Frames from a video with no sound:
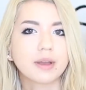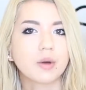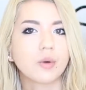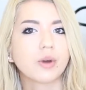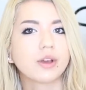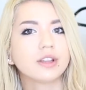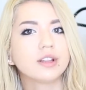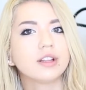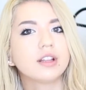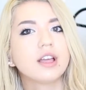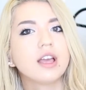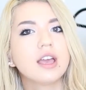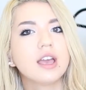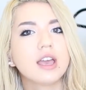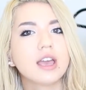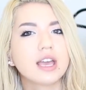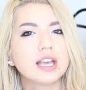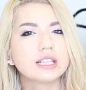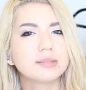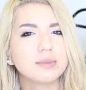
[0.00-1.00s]
my oil
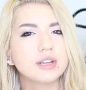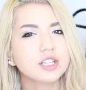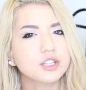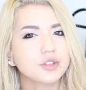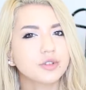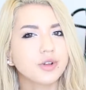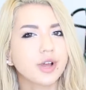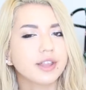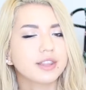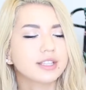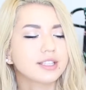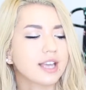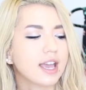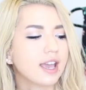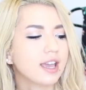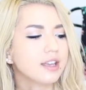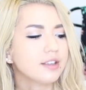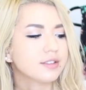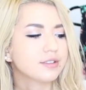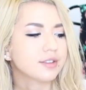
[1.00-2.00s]
as much throughout the
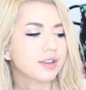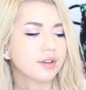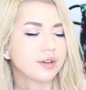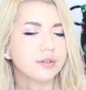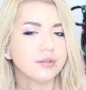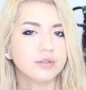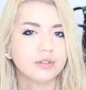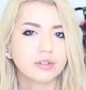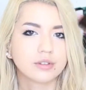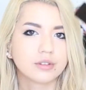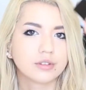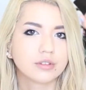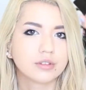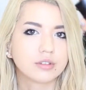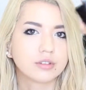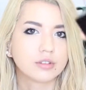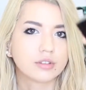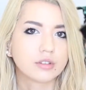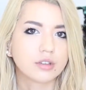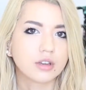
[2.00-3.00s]
day, so
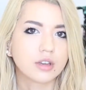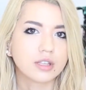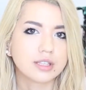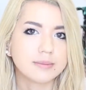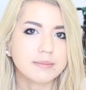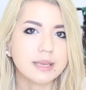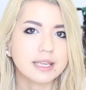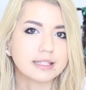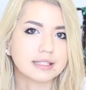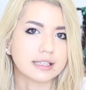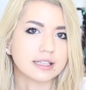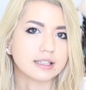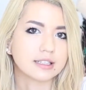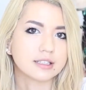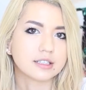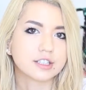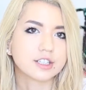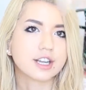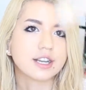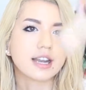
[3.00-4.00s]
it's amazing.
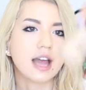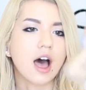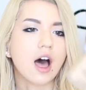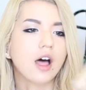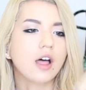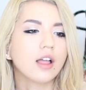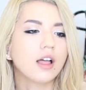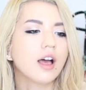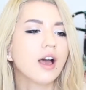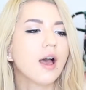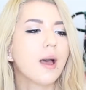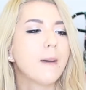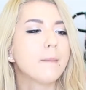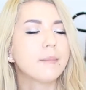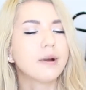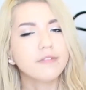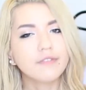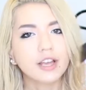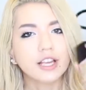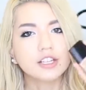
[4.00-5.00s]
Chanel
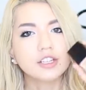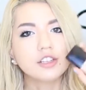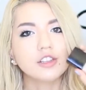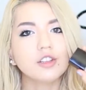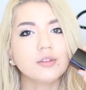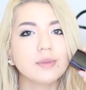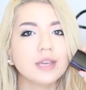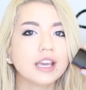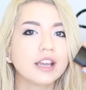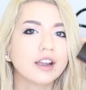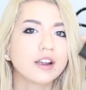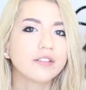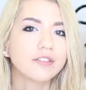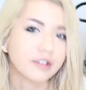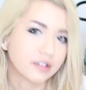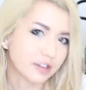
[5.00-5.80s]
Perfection Lumiere